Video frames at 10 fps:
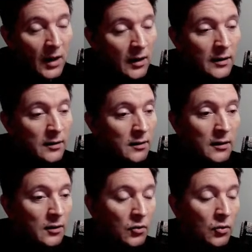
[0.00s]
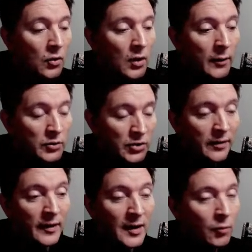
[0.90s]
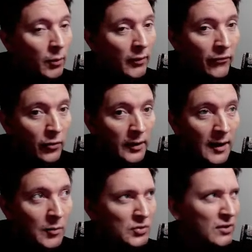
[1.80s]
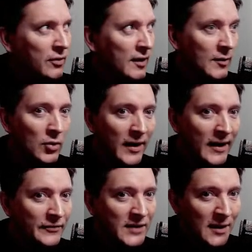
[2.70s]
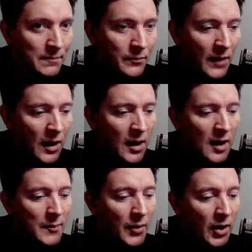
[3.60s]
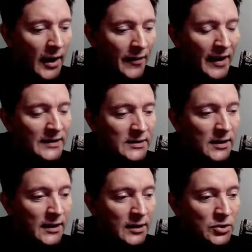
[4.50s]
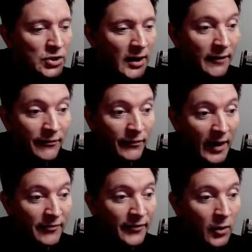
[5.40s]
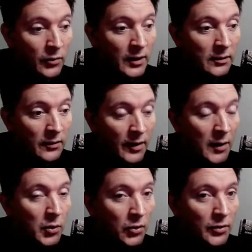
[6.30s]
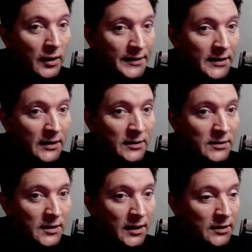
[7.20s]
And, you know, it was unthinkable before the game. It was unthinkable at half-time. But at that stage, I felt that they were on the ascendancy.